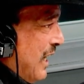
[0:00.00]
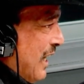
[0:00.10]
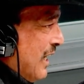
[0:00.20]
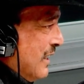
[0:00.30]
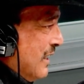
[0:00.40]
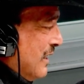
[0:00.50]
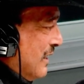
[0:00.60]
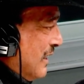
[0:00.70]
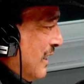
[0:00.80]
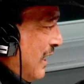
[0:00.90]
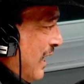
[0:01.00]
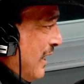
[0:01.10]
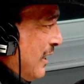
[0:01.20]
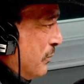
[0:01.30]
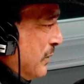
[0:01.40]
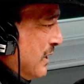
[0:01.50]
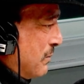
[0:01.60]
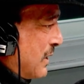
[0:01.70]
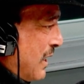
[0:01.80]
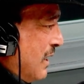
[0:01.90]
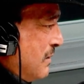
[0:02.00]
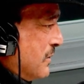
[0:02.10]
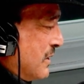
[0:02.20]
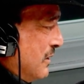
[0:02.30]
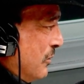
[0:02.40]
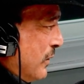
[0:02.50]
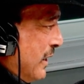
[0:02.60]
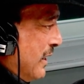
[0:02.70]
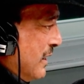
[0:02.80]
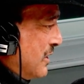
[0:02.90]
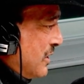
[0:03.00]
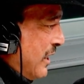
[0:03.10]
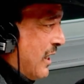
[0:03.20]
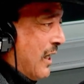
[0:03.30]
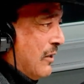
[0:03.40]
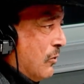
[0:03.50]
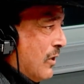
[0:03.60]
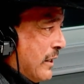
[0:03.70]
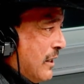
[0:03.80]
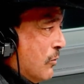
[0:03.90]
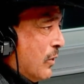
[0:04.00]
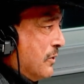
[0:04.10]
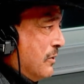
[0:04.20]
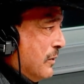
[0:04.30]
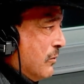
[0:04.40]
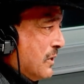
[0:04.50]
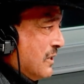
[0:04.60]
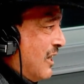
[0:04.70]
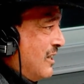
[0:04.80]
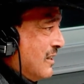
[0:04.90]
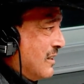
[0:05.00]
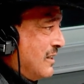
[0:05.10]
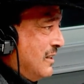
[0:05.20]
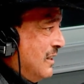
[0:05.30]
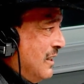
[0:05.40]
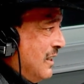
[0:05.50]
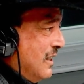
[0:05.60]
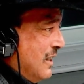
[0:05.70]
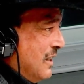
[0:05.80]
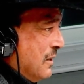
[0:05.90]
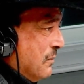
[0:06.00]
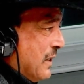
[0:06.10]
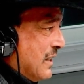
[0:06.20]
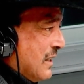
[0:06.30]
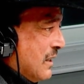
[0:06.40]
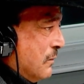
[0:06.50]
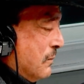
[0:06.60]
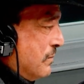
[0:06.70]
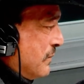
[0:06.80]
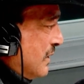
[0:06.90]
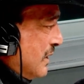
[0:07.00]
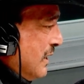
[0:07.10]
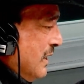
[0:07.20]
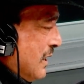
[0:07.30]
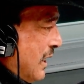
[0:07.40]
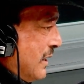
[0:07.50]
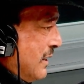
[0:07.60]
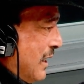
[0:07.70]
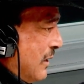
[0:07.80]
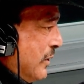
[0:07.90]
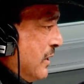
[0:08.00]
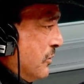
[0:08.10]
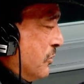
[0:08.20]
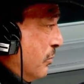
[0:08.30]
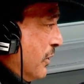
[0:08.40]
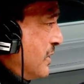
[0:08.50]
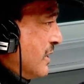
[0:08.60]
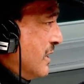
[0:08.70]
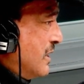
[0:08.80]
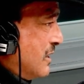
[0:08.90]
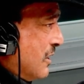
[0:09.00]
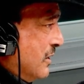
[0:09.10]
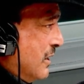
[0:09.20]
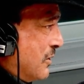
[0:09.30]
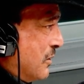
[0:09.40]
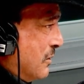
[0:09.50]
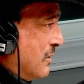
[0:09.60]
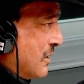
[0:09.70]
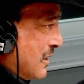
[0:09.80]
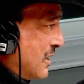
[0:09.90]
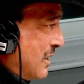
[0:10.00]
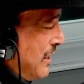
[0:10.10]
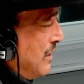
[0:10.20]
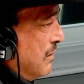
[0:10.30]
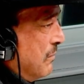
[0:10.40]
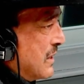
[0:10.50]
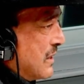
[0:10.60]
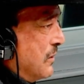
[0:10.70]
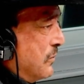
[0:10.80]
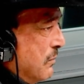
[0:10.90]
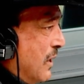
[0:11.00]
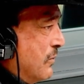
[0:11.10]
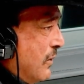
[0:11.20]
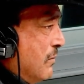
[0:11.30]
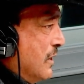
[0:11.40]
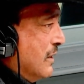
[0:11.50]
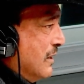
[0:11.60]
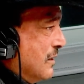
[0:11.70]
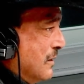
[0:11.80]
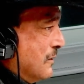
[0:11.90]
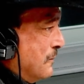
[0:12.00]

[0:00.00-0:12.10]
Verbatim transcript: And I opened up clubs where instead all I really wanted to be was an artist. But... yeah, I went into business so that I could sustain myself and my family, you know.